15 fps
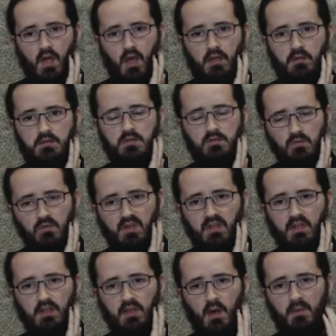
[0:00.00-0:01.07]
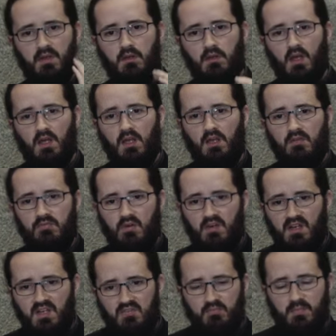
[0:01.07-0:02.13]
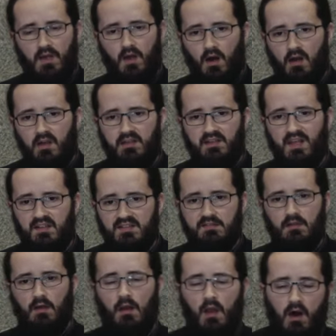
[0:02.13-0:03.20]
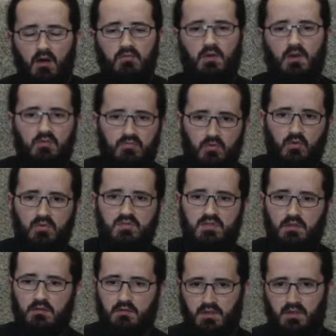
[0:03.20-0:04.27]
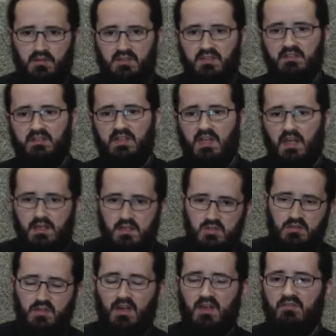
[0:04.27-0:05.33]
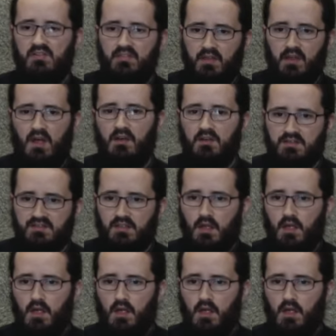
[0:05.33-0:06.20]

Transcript: And truly, I mean, if you leave behind, yes, the love you have for your children and the dedication and everything else,